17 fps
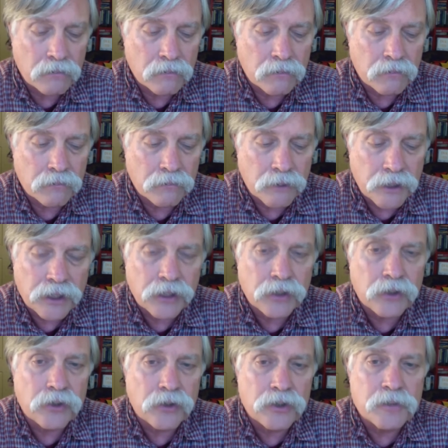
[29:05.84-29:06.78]
really
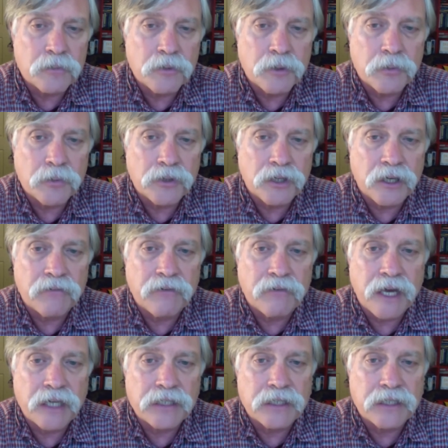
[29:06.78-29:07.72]
encouraging people to get
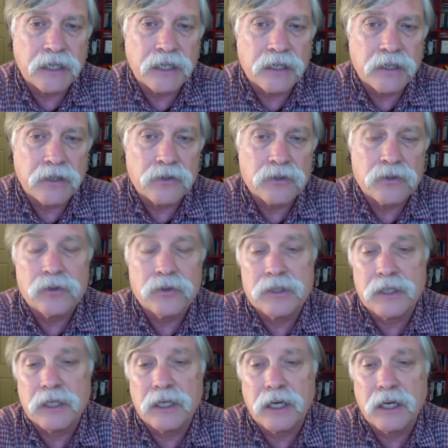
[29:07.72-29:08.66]
vaccinated as soon
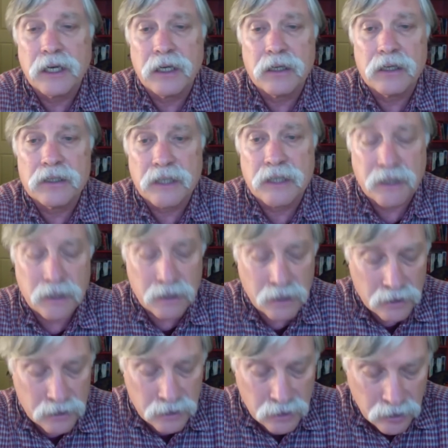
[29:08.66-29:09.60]
as they can, because I think
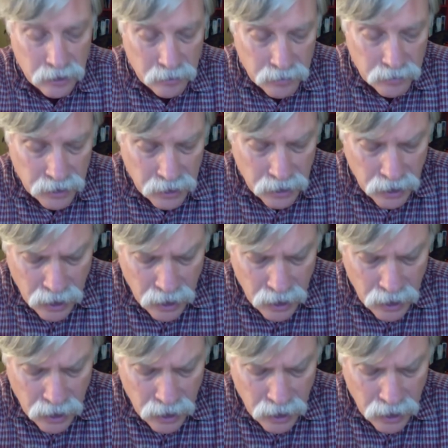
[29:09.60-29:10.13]
that's going to be